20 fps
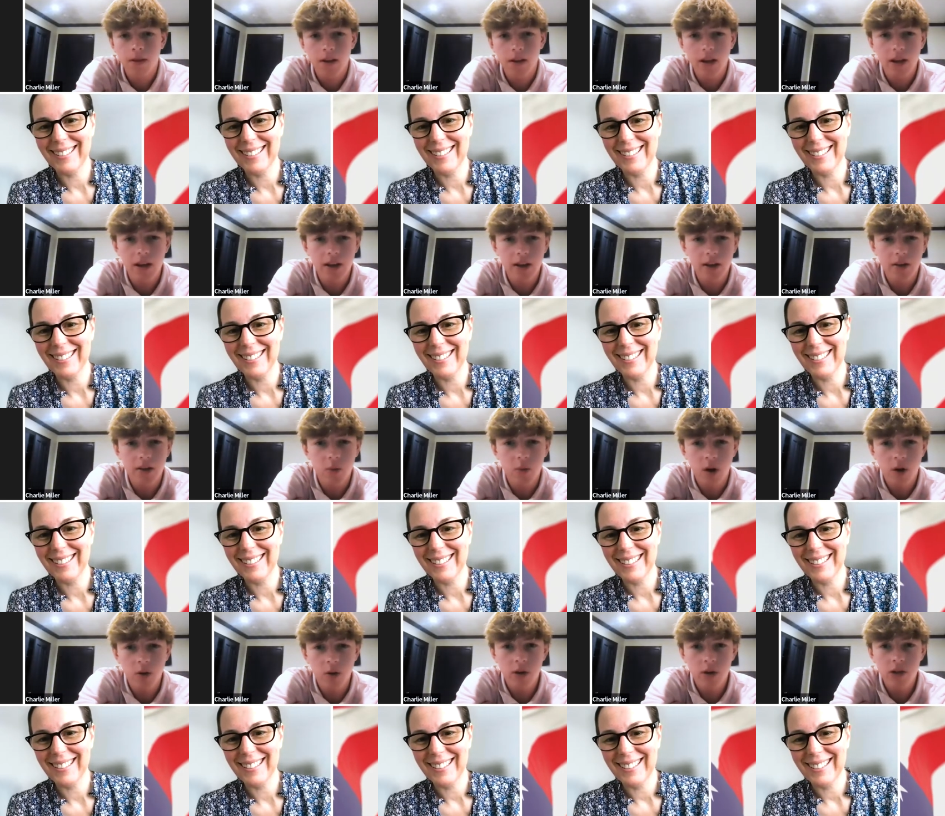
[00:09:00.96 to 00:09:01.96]
Speaker 1: And
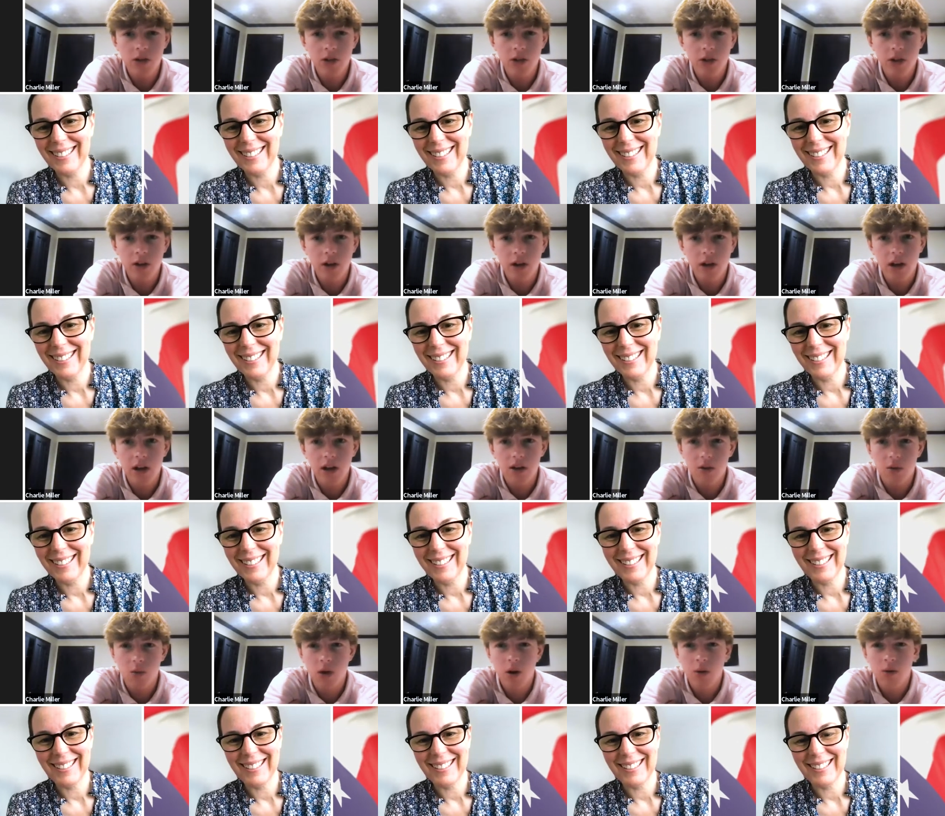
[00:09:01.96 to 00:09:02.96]
where was your uh,
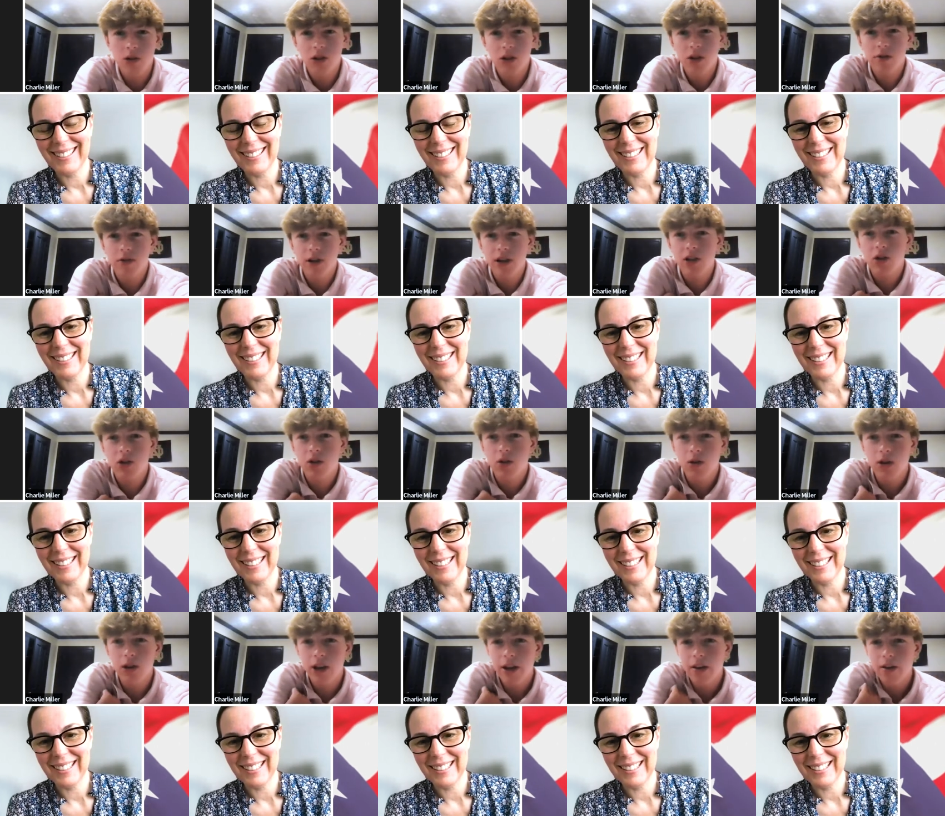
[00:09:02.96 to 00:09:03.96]
where was your flight
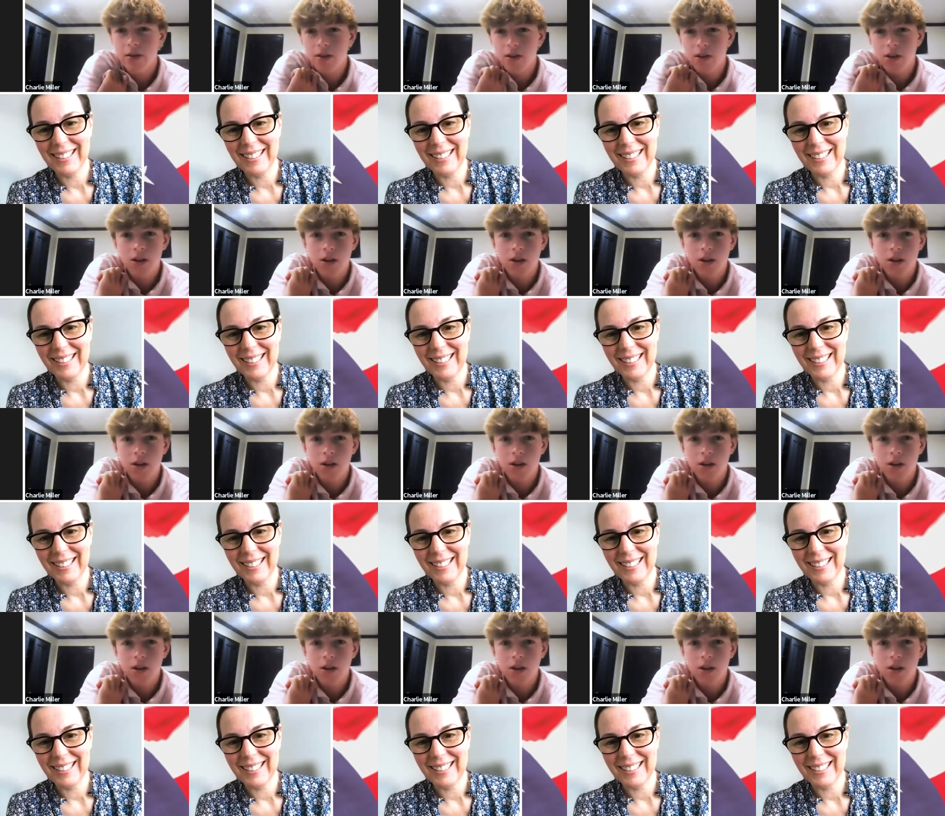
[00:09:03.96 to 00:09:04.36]
school again?